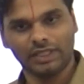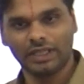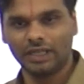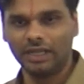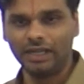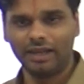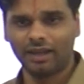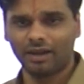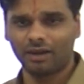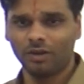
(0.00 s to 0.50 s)

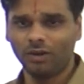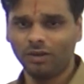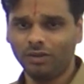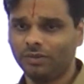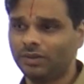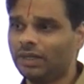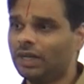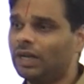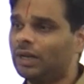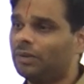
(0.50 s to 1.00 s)
Clear,
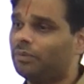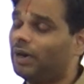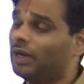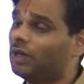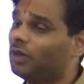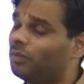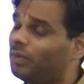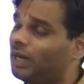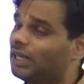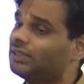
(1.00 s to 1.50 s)
no?
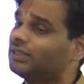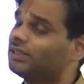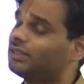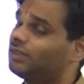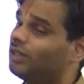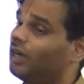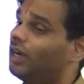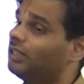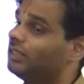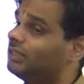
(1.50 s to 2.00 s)
Biomass is
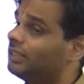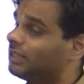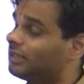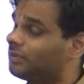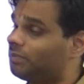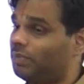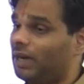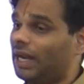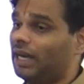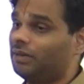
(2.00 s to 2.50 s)
not just
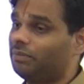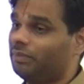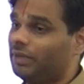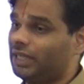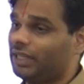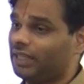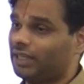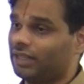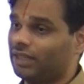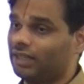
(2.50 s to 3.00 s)
plant
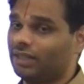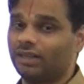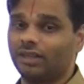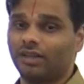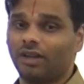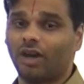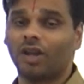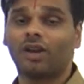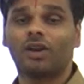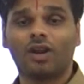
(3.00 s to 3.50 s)
material
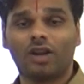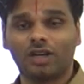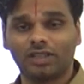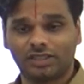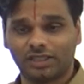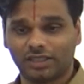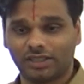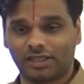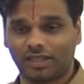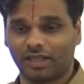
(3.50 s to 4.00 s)
or
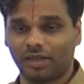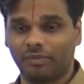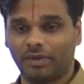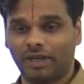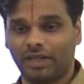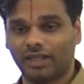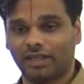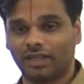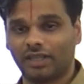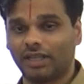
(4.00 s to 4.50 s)
not just tree
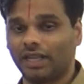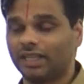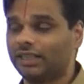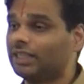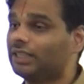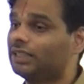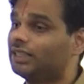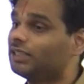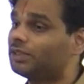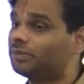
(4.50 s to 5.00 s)
material. I
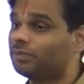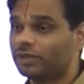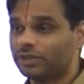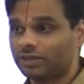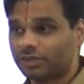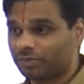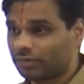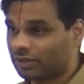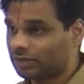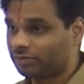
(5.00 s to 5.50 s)
think this
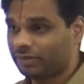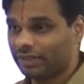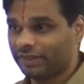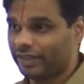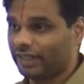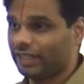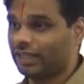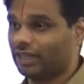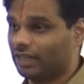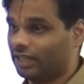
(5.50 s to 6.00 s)
much must be
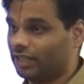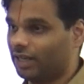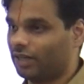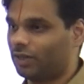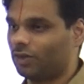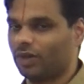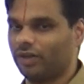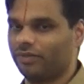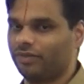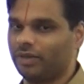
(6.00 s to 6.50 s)
very clear
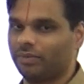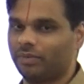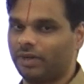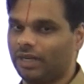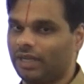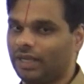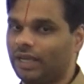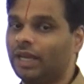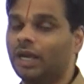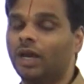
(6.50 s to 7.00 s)
to
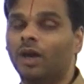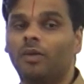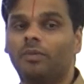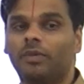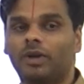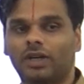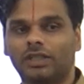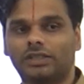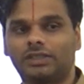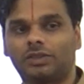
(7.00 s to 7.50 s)
everybody,
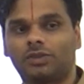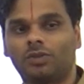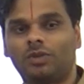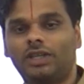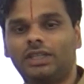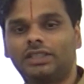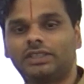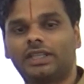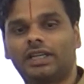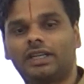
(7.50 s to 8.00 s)
because
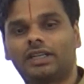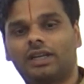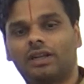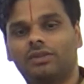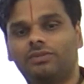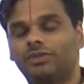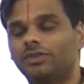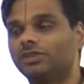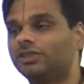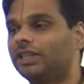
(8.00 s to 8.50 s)
students get
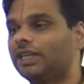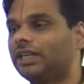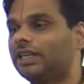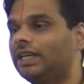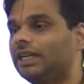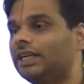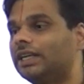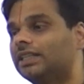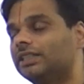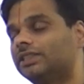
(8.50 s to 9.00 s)
confused
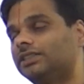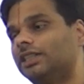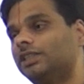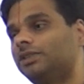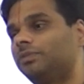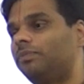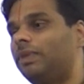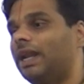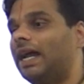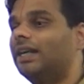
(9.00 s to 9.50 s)
thinking it is
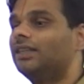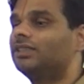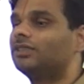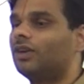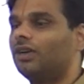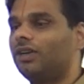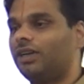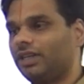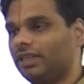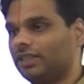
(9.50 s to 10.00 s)
just plants
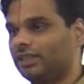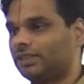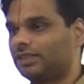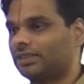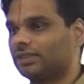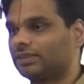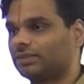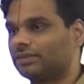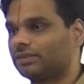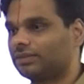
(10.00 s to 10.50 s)
or trees.